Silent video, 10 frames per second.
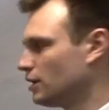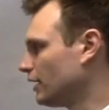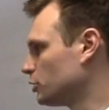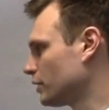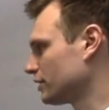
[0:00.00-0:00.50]

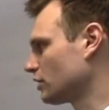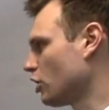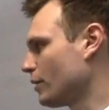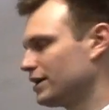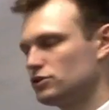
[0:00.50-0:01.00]
and you add an
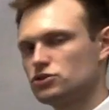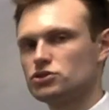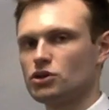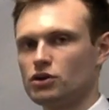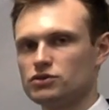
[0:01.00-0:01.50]

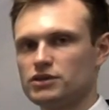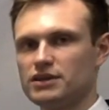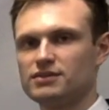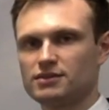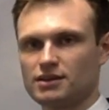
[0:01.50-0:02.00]
OH onto
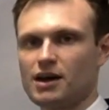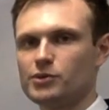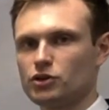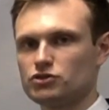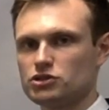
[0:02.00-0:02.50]
this
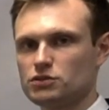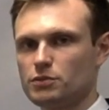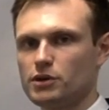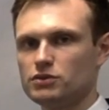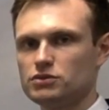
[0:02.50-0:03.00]
carbon-oxygen double
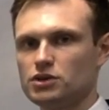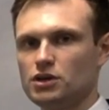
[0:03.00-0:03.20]
bond.